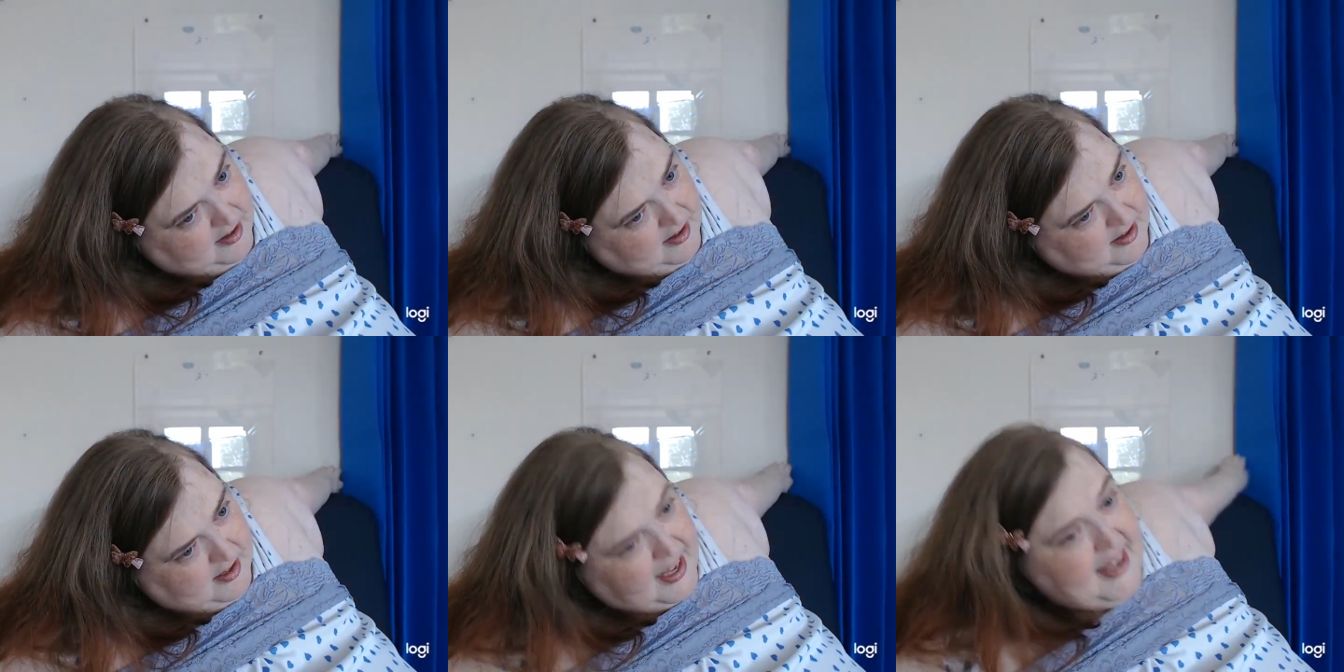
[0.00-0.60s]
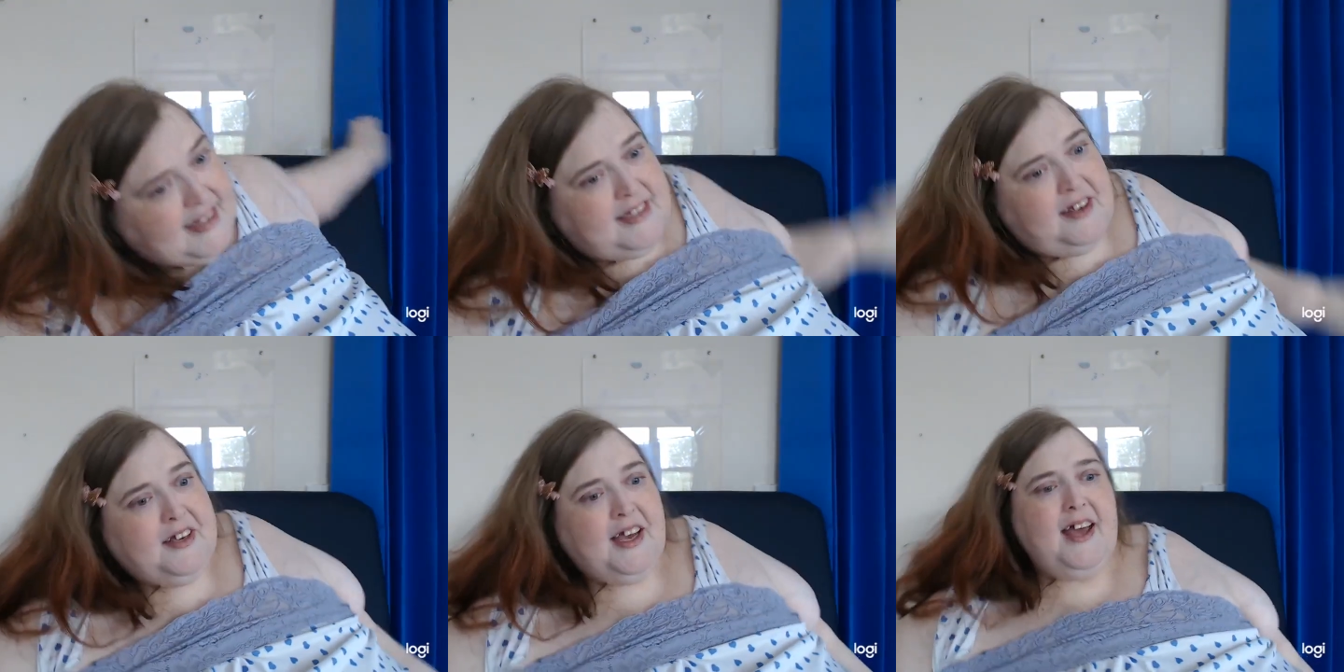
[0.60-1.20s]
Yes,
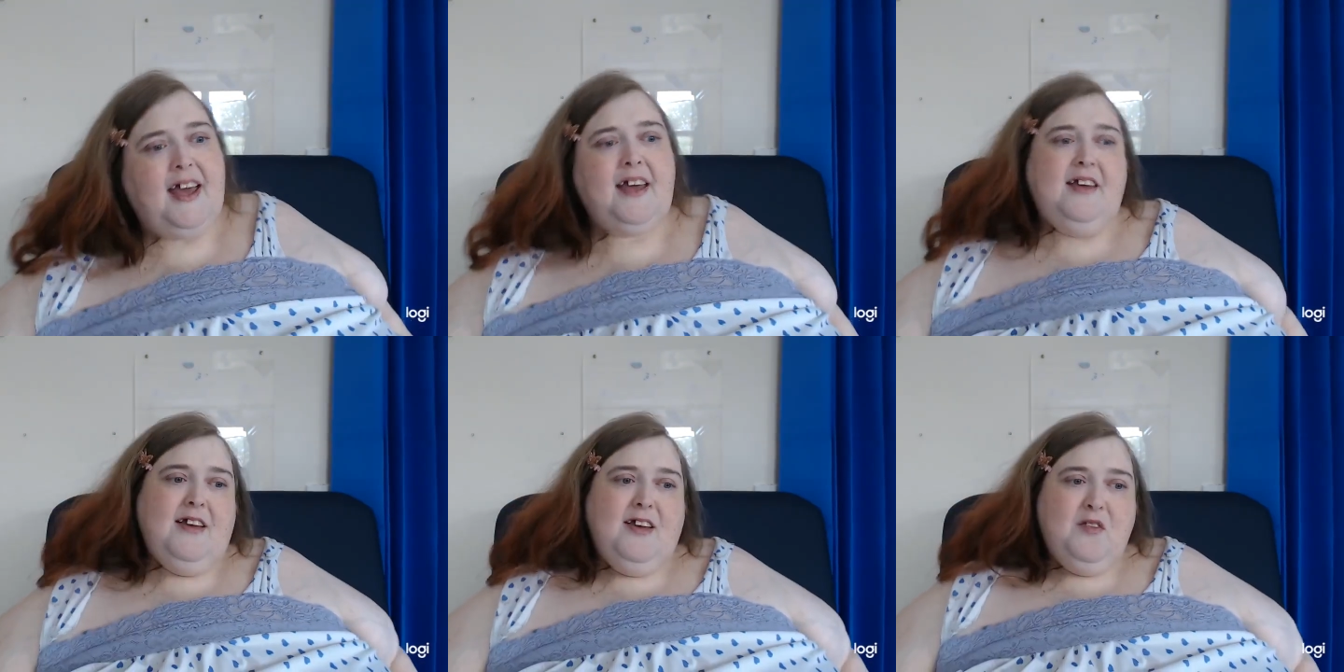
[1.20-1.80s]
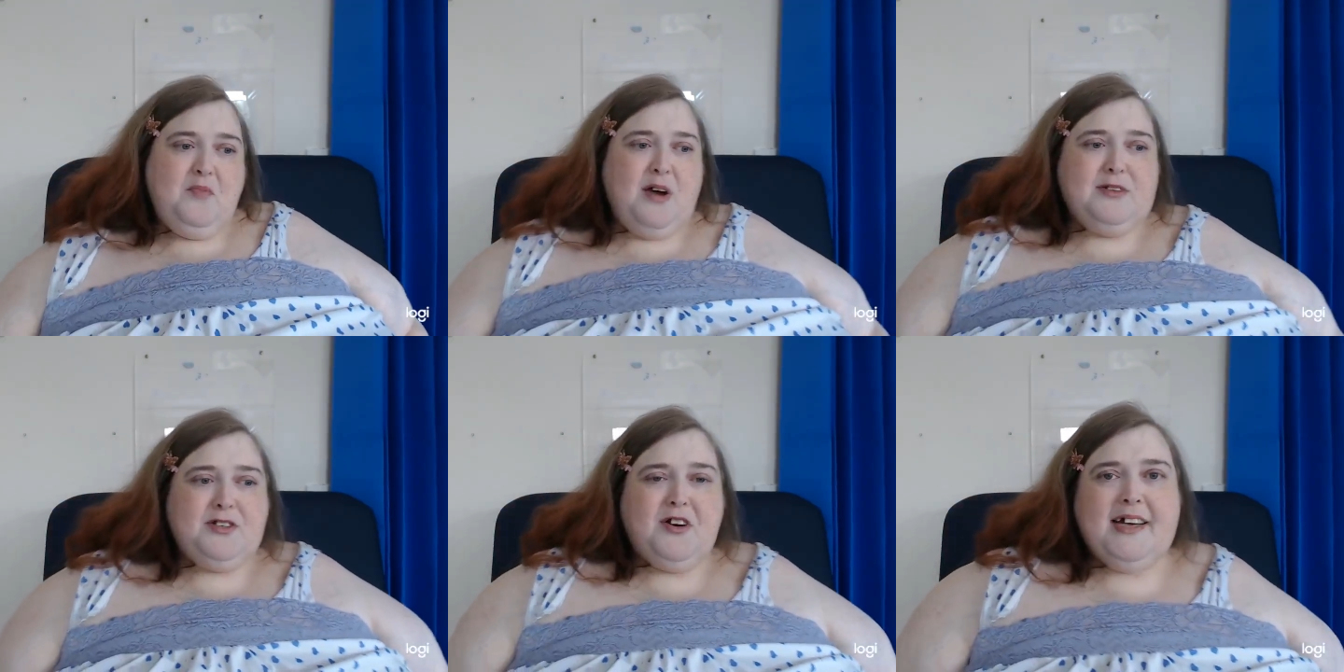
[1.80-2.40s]
okay. But I was
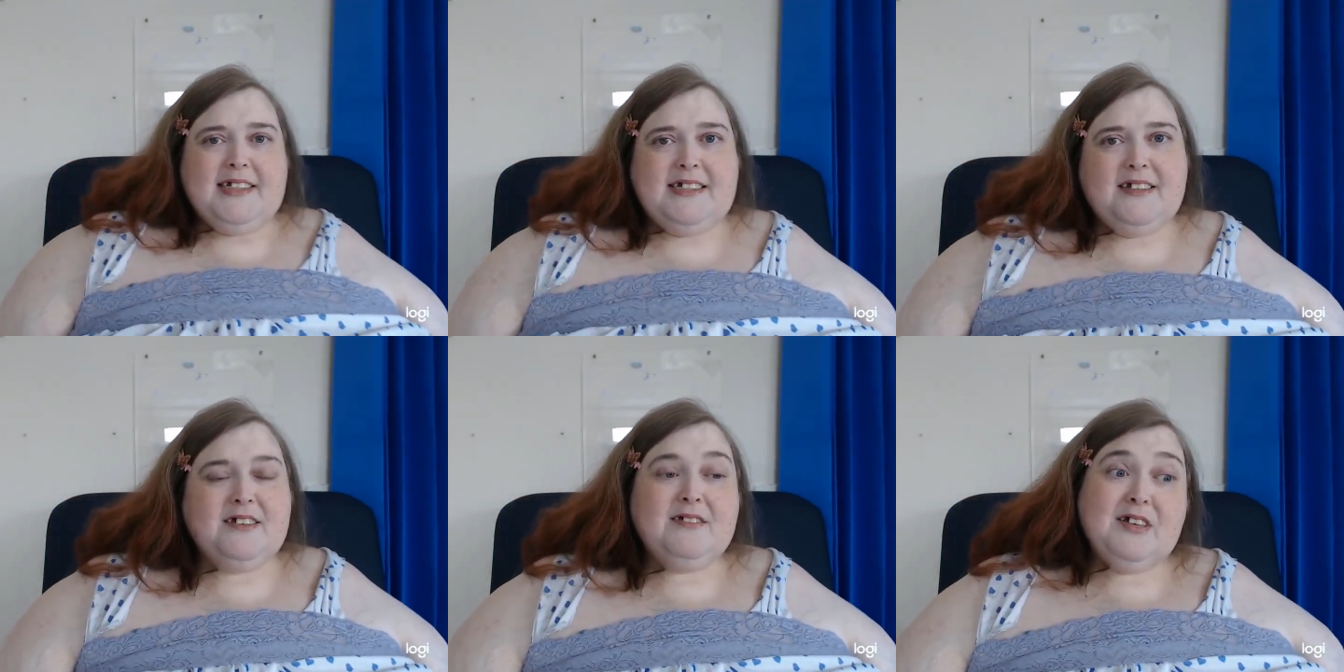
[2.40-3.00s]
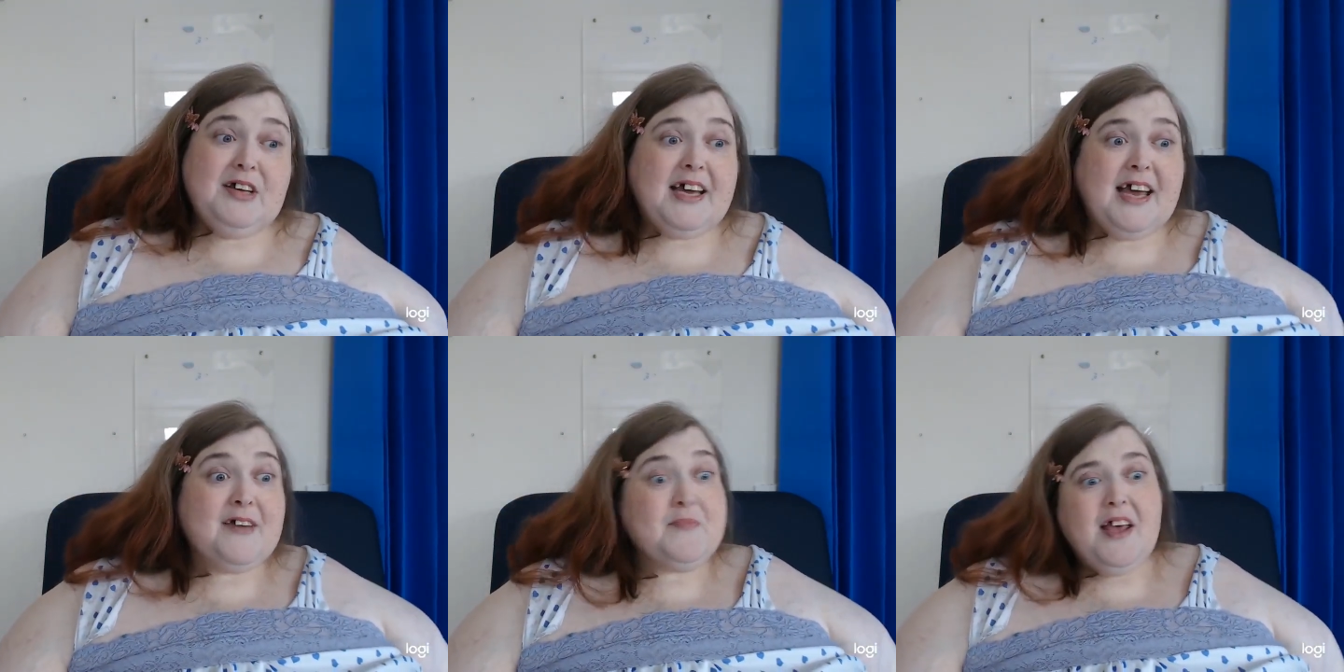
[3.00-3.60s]
trying to. No, okay.